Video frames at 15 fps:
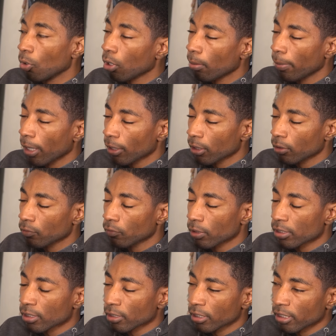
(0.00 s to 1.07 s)
more about it
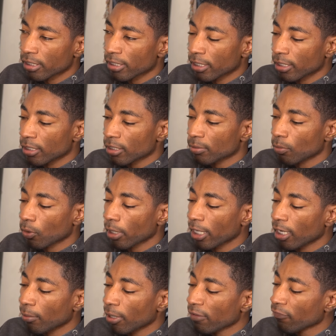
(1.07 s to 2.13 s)
recently is that it is more
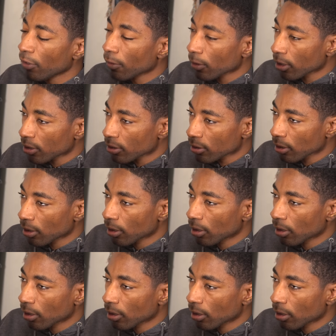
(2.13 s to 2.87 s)
anime focused